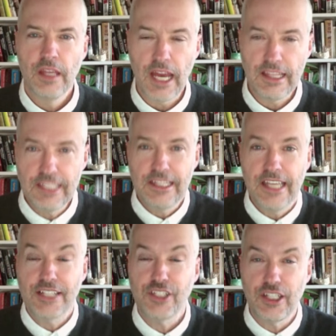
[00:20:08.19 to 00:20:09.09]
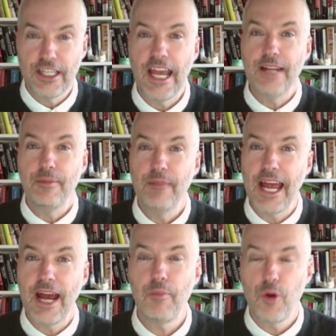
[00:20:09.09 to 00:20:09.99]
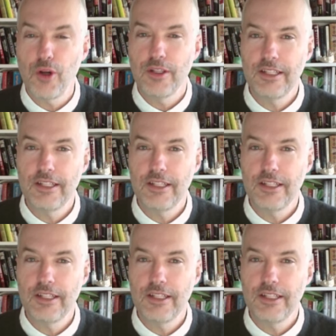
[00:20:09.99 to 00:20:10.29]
I think they actually hate him now more